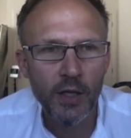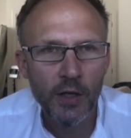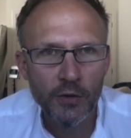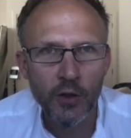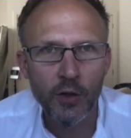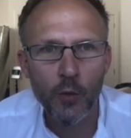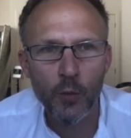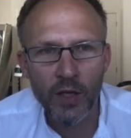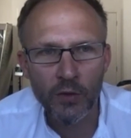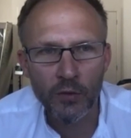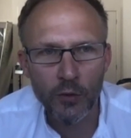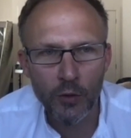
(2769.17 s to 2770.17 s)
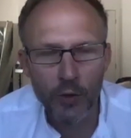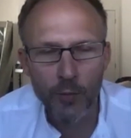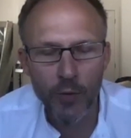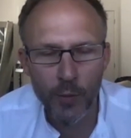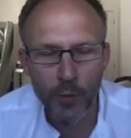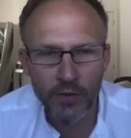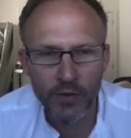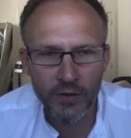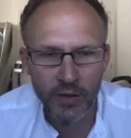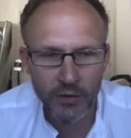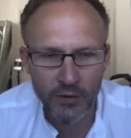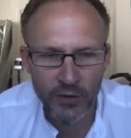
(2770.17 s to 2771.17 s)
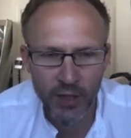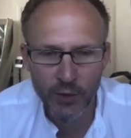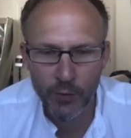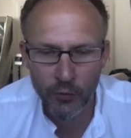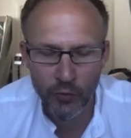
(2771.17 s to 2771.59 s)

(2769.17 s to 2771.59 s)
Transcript: so that we can do the appropriate disease assessment,